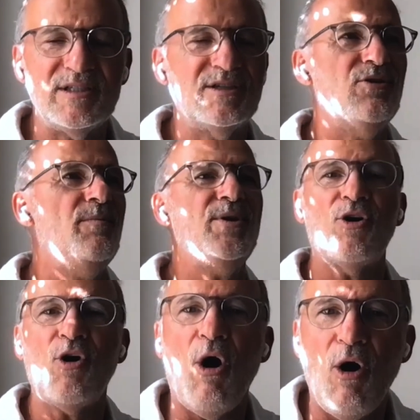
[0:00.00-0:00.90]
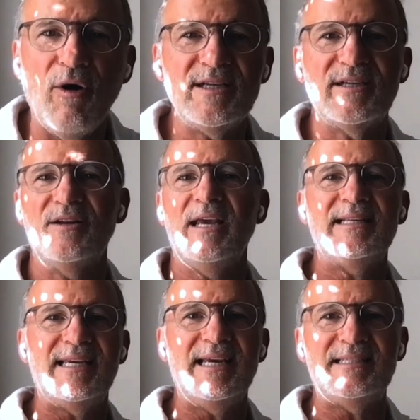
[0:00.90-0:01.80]
it's going to be a car, it's going to
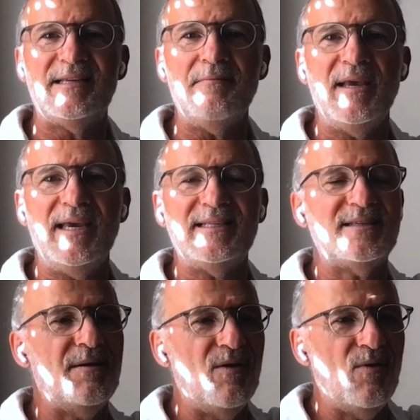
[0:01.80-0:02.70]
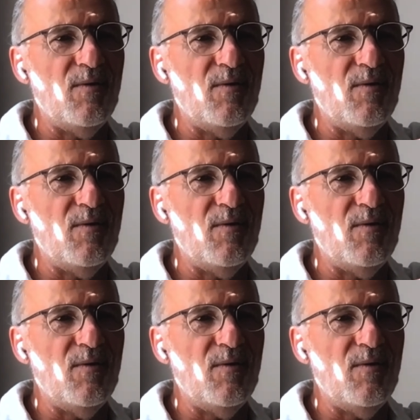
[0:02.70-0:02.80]
it's it's an it's a,